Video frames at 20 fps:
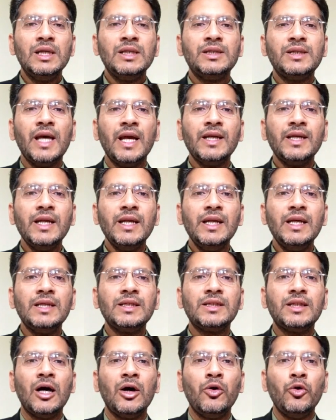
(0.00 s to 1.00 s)
Satan
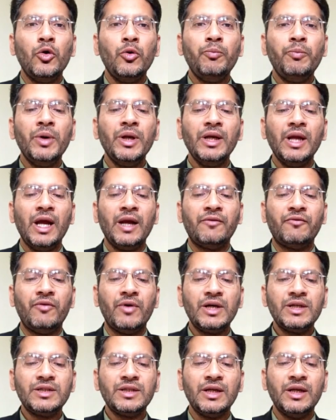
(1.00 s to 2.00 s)
is the open
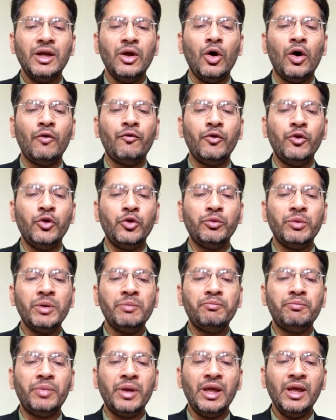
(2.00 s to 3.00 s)
adversary of
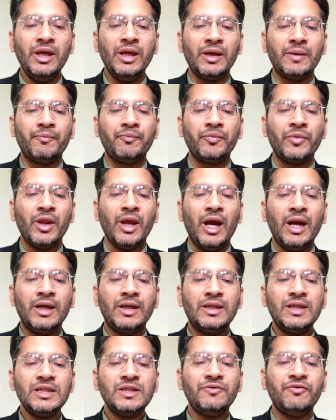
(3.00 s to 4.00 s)
human being,
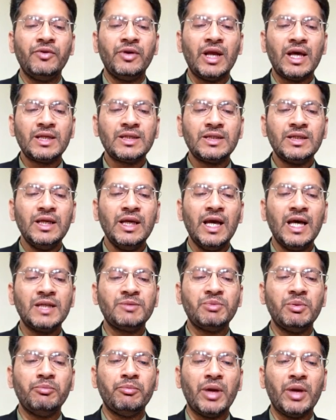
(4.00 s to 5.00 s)
and this veracity
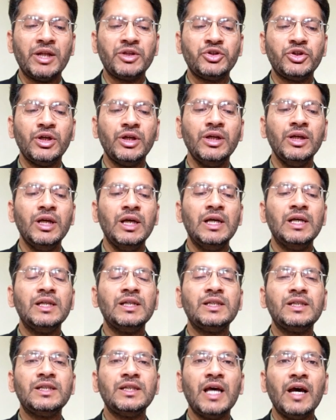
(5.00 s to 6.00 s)
has been mentioned
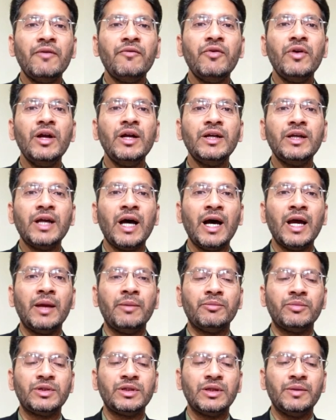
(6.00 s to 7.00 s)
several
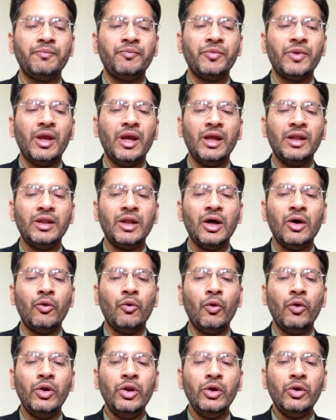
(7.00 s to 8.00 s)
times in the
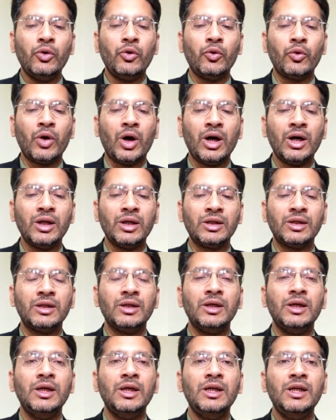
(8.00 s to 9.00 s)
Holy Quran.
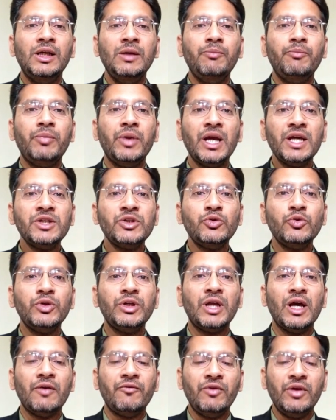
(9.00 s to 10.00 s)
He pledged to
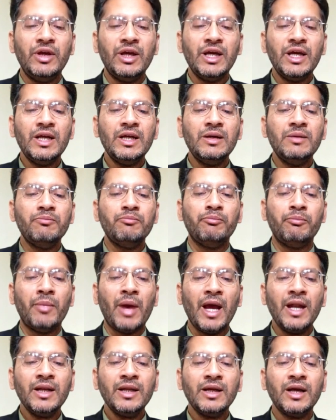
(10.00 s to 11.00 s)
deviate
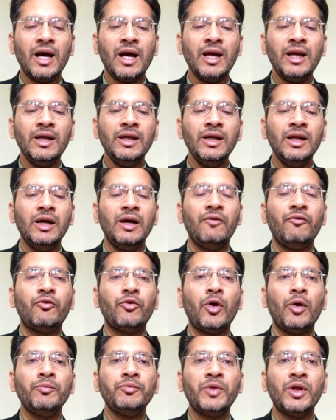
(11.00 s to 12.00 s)
mankind
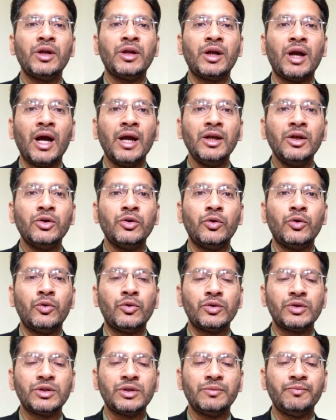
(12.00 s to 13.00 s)
from the right
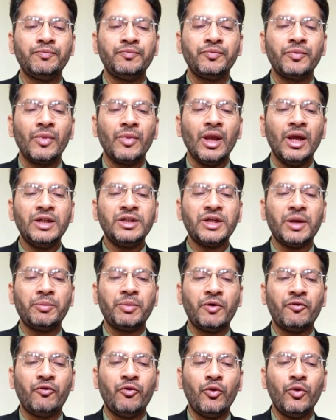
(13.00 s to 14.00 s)
course. In
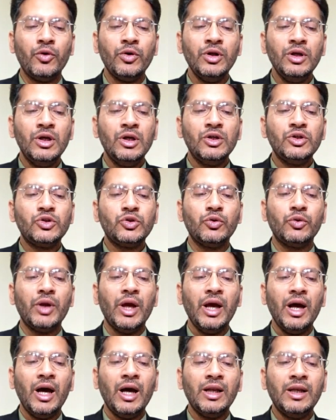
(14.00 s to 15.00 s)
chapter 4,
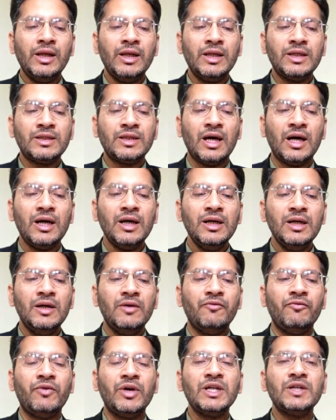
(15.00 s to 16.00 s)
Surah An-Nisa,
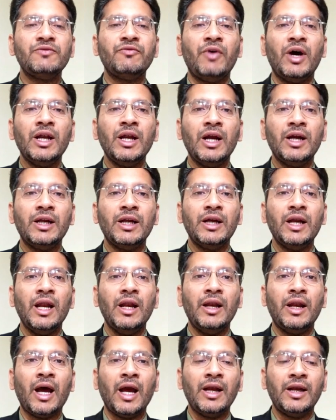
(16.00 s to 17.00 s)
verse
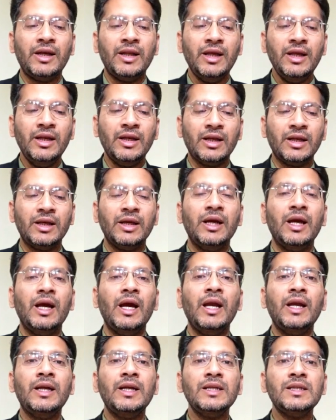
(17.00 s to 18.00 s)
119,
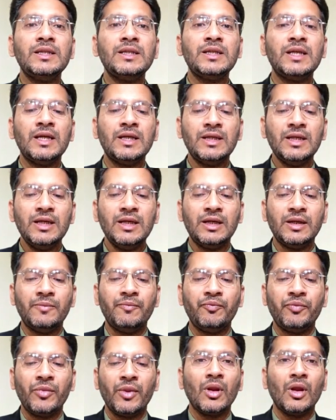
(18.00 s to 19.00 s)
it is stated,
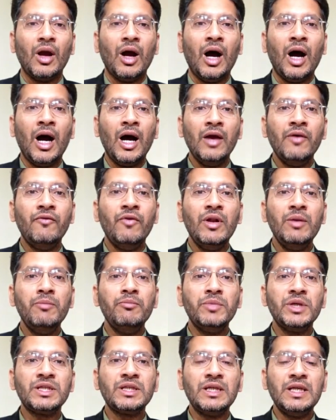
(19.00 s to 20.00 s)
I will
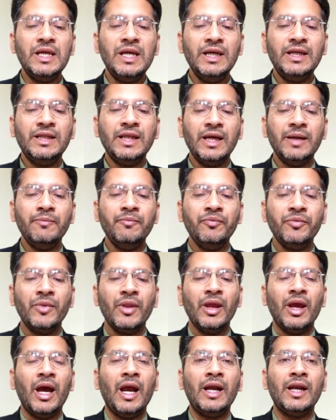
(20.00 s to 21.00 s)
mislead them
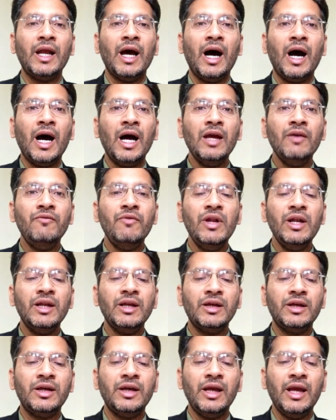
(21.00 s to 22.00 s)
and I will
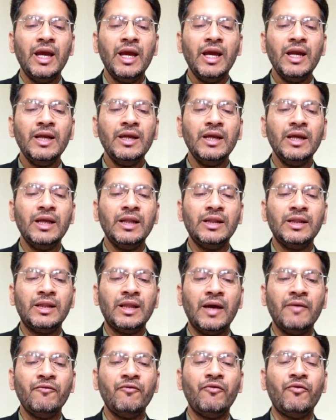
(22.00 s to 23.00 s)
create in
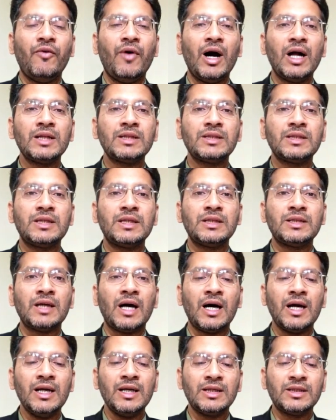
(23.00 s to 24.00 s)
them false
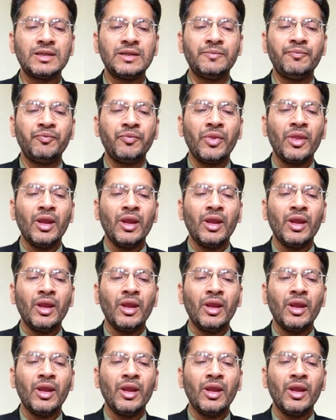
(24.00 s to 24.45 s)
desires.